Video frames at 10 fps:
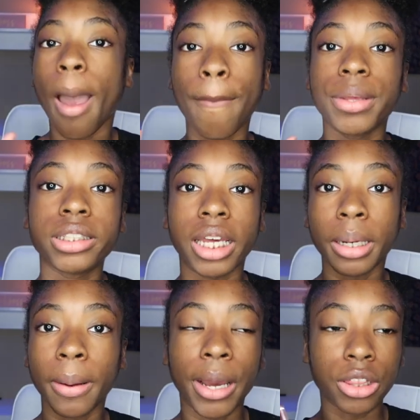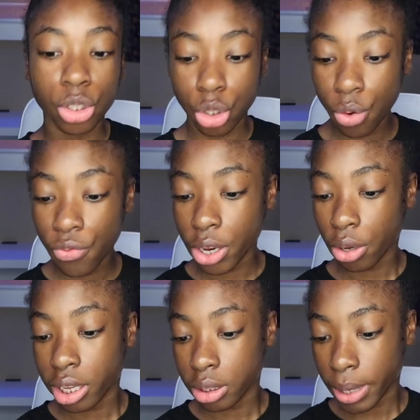I'm excited about this new
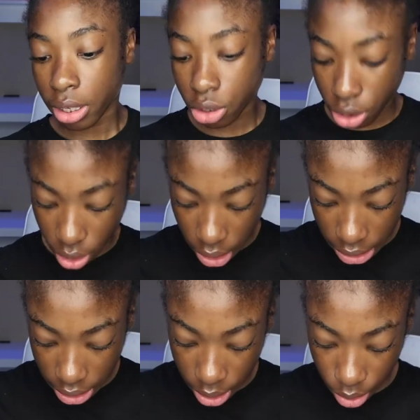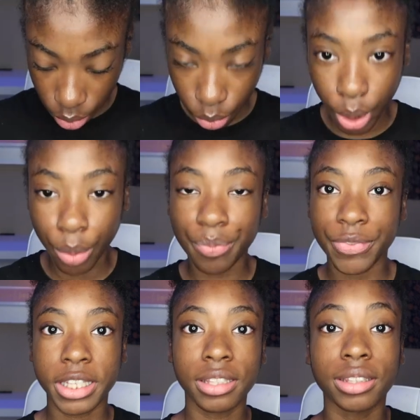video that's about to, well,
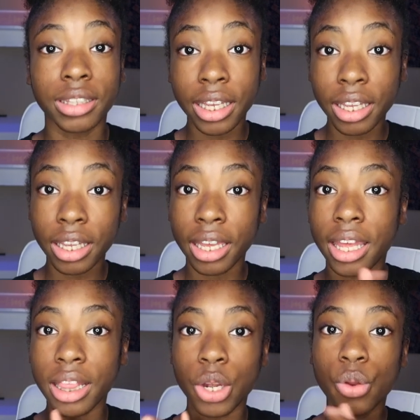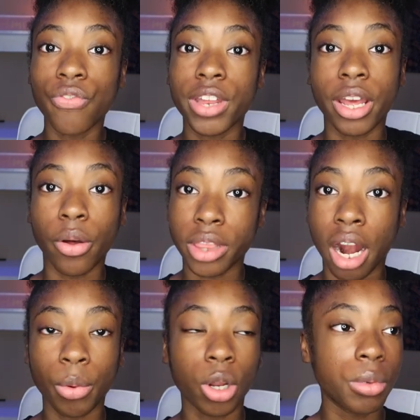this thing in the new video
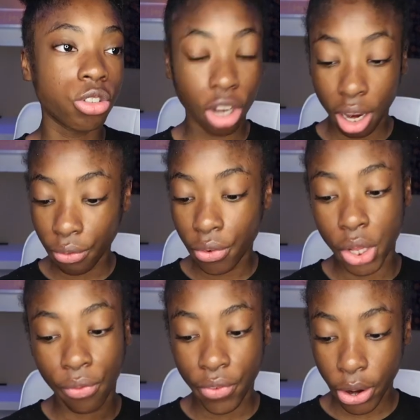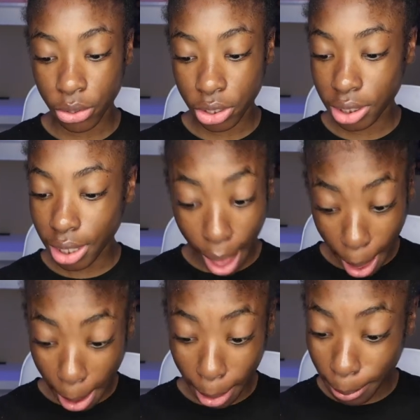that I'm going to be trying for the first
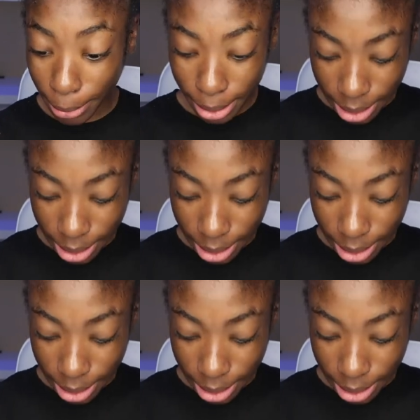time.